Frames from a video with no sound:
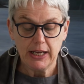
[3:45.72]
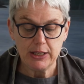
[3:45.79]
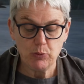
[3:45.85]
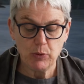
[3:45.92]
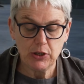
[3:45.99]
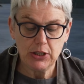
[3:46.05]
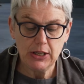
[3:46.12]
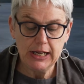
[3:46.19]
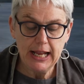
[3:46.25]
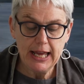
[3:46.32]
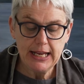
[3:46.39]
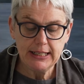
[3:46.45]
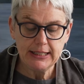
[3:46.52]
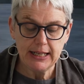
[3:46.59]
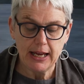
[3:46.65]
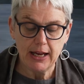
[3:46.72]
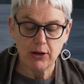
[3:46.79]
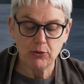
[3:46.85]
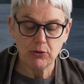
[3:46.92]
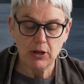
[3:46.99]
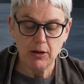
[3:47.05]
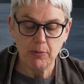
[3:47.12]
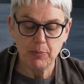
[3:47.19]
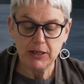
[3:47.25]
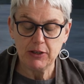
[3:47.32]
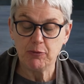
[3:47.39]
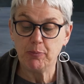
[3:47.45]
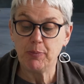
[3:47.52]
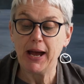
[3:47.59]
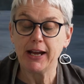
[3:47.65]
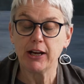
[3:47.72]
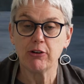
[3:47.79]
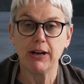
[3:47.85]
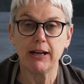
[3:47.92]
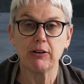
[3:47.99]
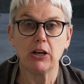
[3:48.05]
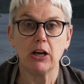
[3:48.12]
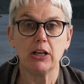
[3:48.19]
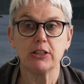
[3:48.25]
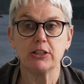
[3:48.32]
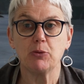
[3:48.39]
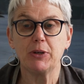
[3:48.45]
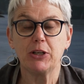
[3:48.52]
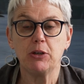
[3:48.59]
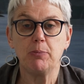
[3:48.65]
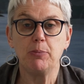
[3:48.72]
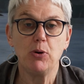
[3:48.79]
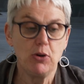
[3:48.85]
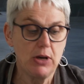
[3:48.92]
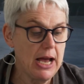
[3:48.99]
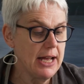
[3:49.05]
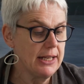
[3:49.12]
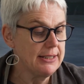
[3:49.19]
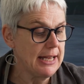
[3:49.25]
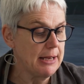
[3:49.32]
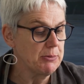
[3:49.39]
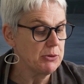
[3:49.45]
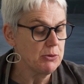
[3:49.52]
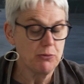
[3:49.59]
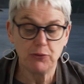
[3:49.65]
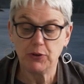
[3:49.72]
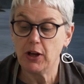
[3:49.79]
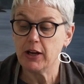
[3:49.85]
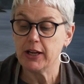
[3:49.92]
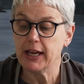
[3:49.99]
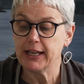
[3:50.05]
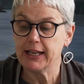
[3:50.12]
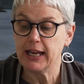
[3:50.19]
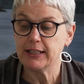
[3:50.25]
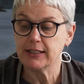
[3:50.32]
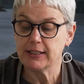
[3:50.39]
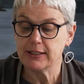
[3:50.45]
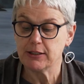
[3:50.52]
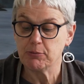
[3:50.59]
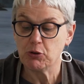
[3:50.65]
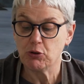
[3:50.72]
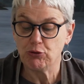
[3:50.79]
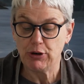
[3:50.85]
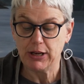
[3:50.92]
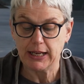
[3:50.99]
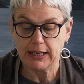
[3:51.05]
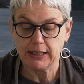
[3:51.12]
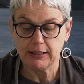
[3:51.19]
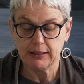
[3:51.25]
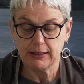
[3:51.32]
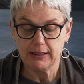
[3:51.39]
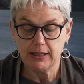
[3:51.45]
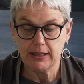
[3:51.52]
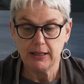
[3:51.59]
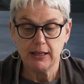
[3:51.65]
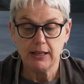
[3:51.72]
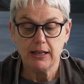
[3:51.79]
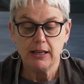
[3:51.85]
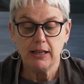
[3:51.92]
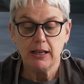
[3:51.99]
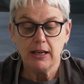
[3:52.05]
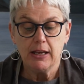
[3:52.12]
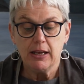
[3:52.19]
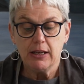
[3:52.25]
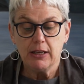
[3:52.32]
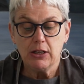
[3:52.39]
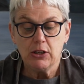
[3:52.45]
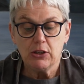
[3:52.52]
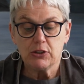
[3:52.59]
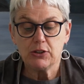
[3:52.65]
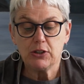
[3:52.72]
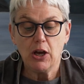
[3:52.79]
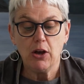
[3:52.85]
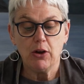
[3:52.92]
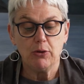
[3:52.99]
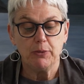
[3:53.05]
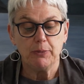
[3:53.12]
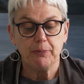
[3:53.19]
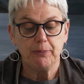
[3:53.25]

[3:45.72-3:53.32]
is we're going to lay down a bit of background colour. So we're going to put our damselfly against some green. So